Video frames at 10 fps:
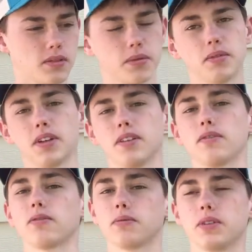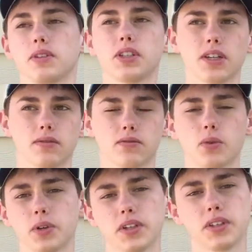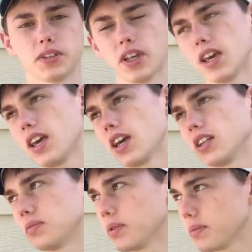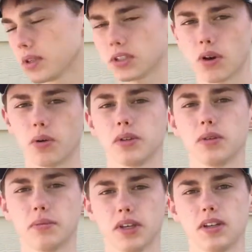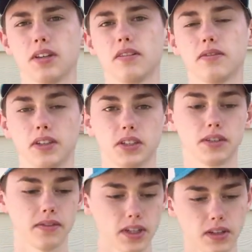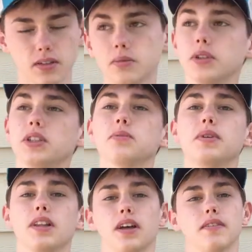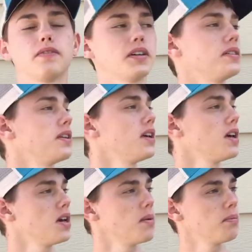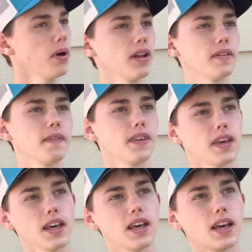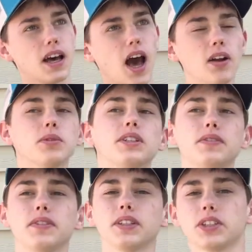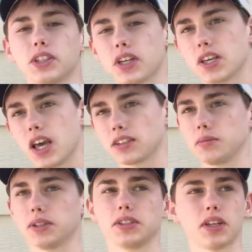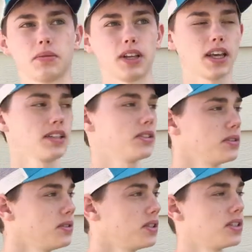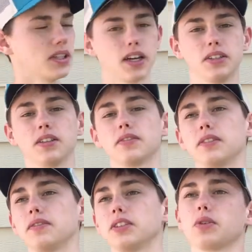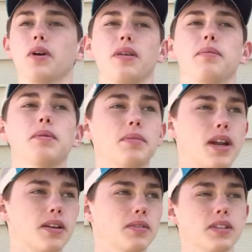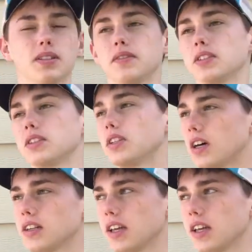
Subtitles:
I've been running it for this channel for 4 years, and it's pretty much only been fishing videos, which has been a lot of fun. But I don't get to fish as much as I would like to. I definitely fish quite a bit, but I don't get to fish a ton.